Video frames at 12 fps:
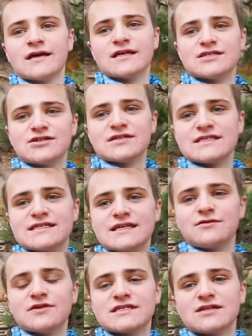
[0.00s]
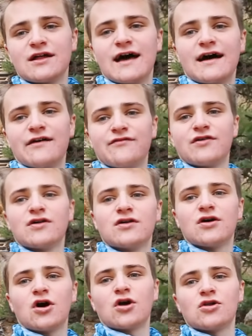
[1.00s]
As you can see, we still have
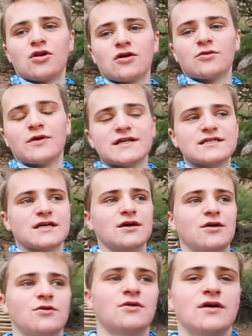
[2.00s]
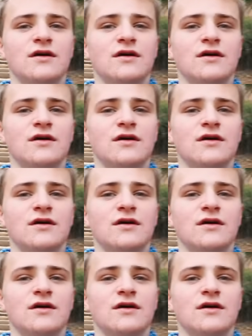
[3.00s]
a long way to go.